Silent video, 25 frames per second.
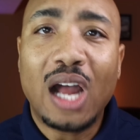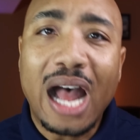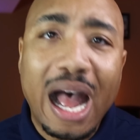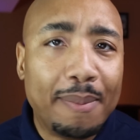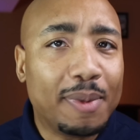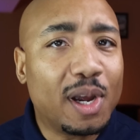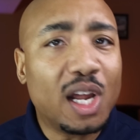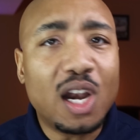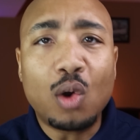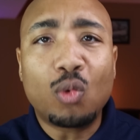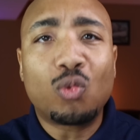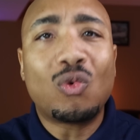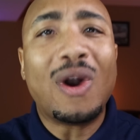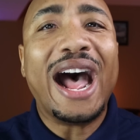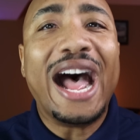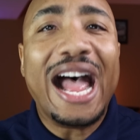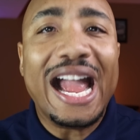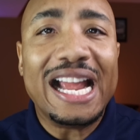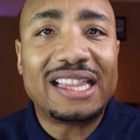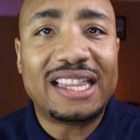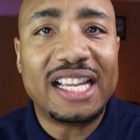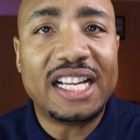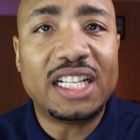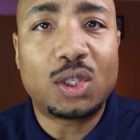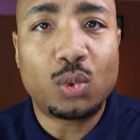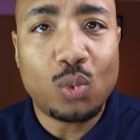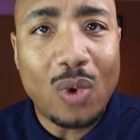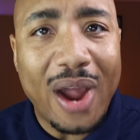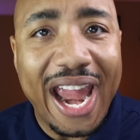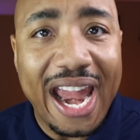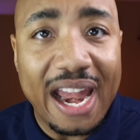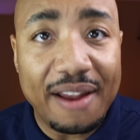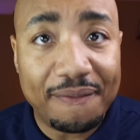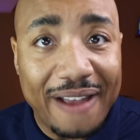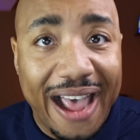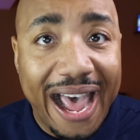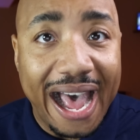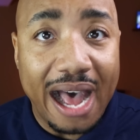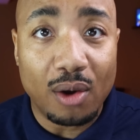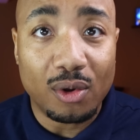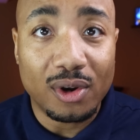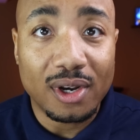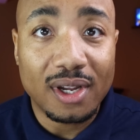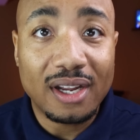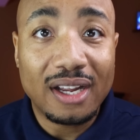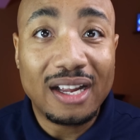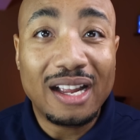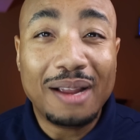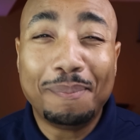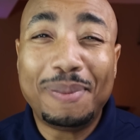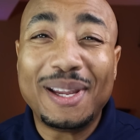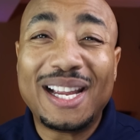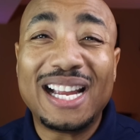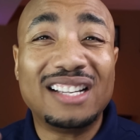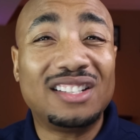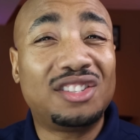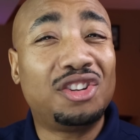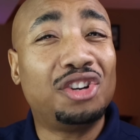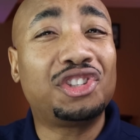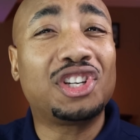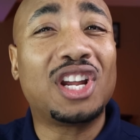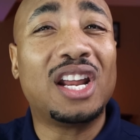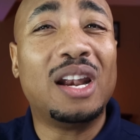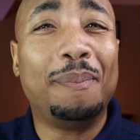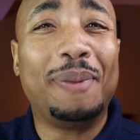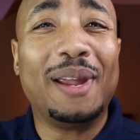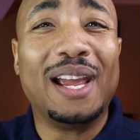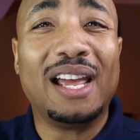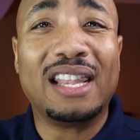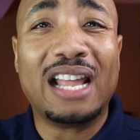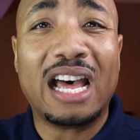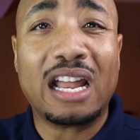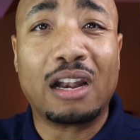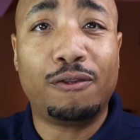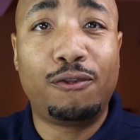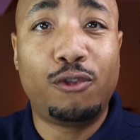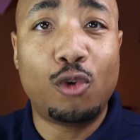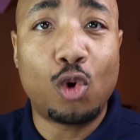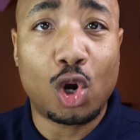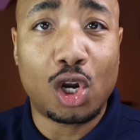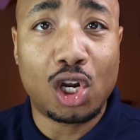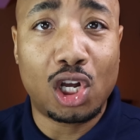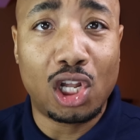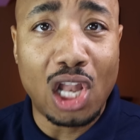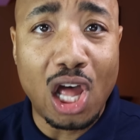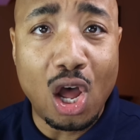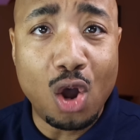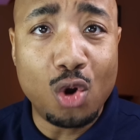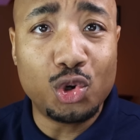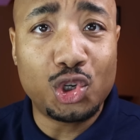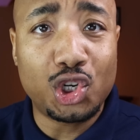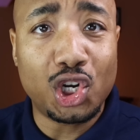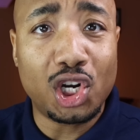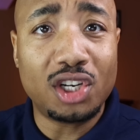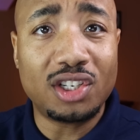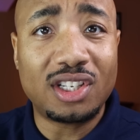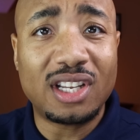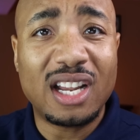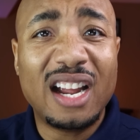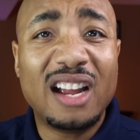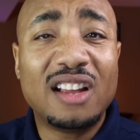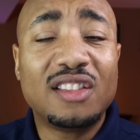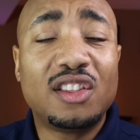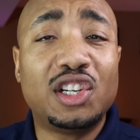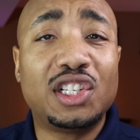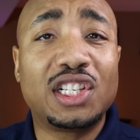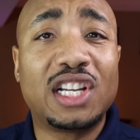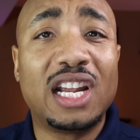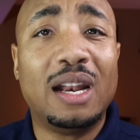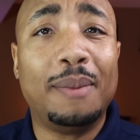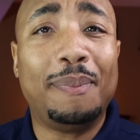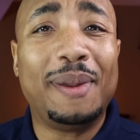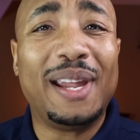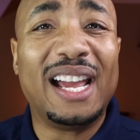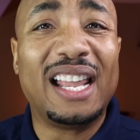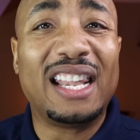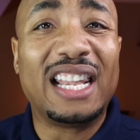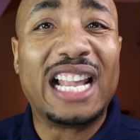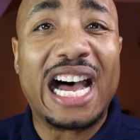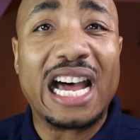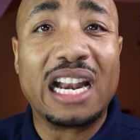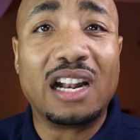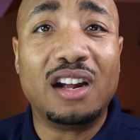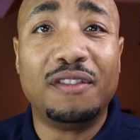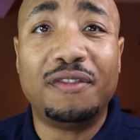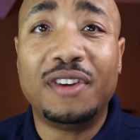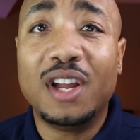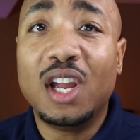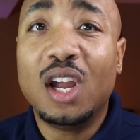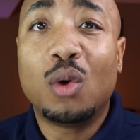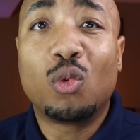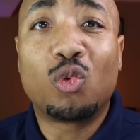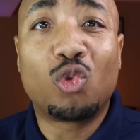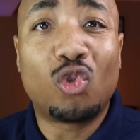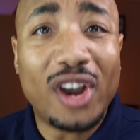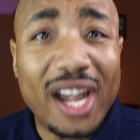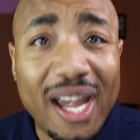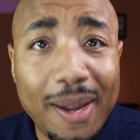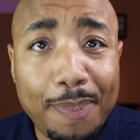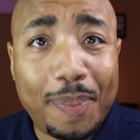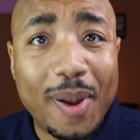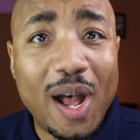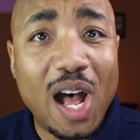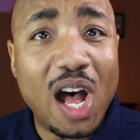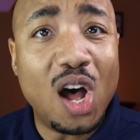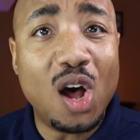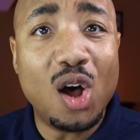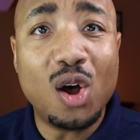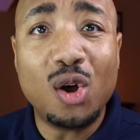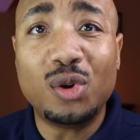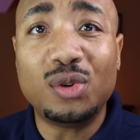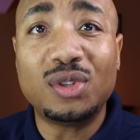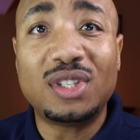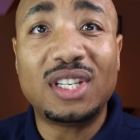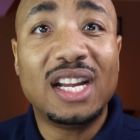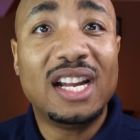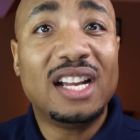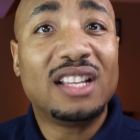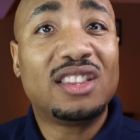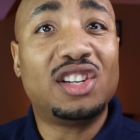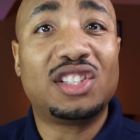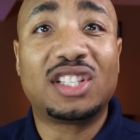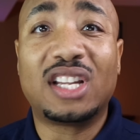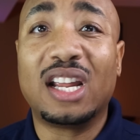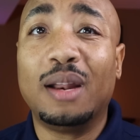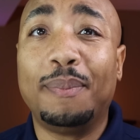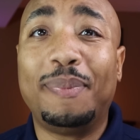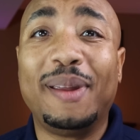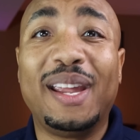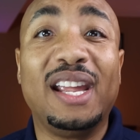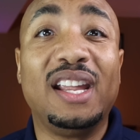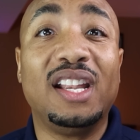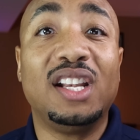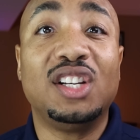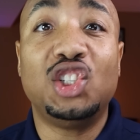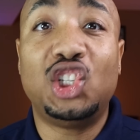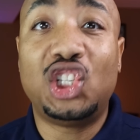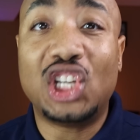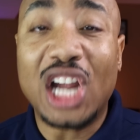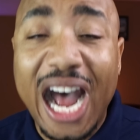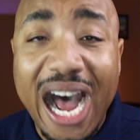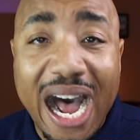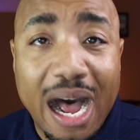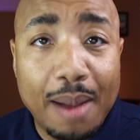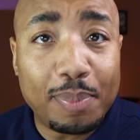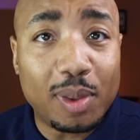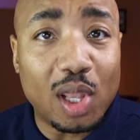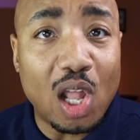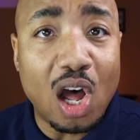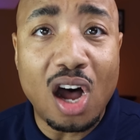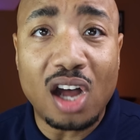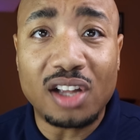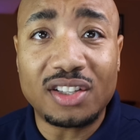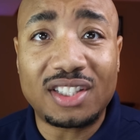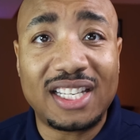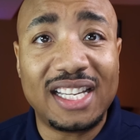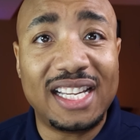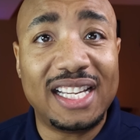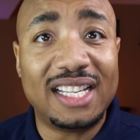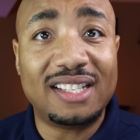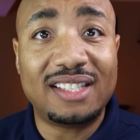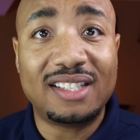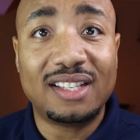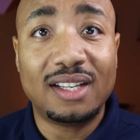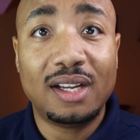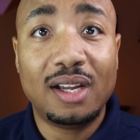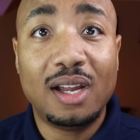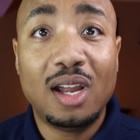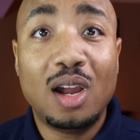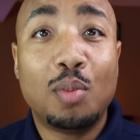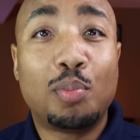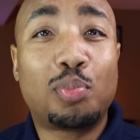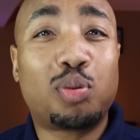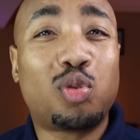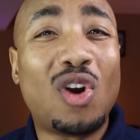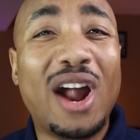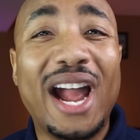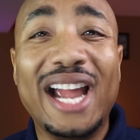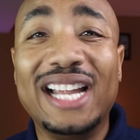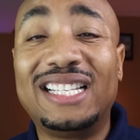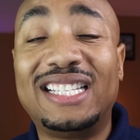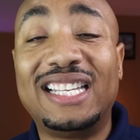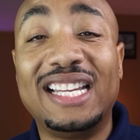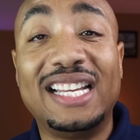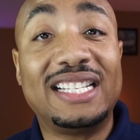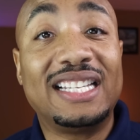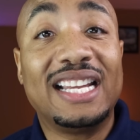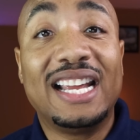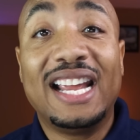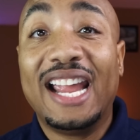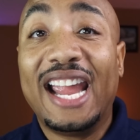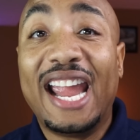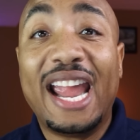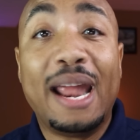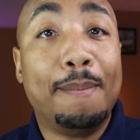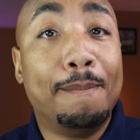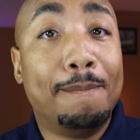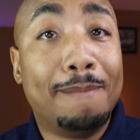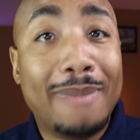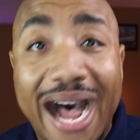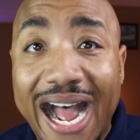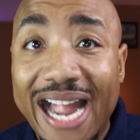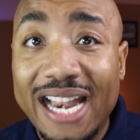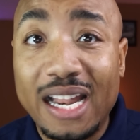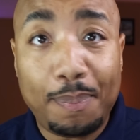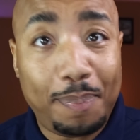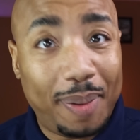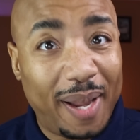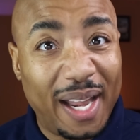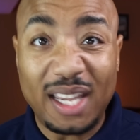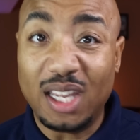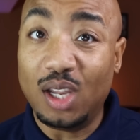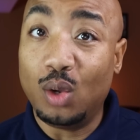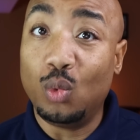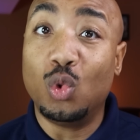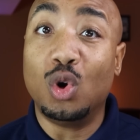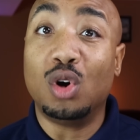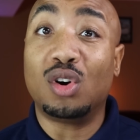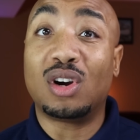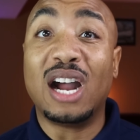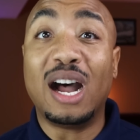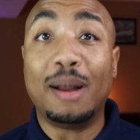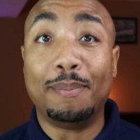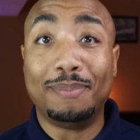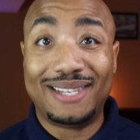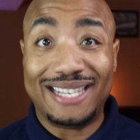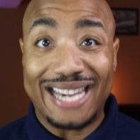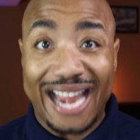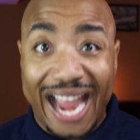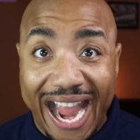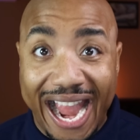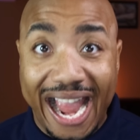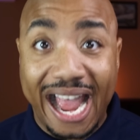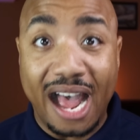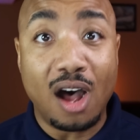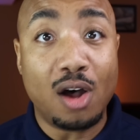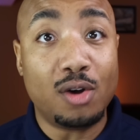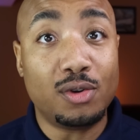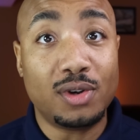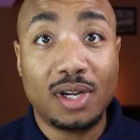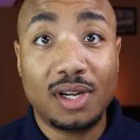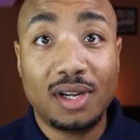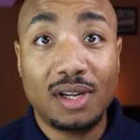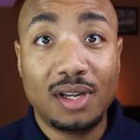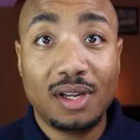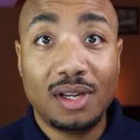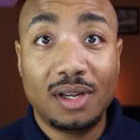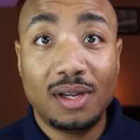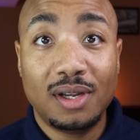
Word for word: I'm going to ride this wave out because there's going to be a lot of foreclosures, there's going to be a lot of repos, there's going to be job losses, prices, in my opinion, will come down.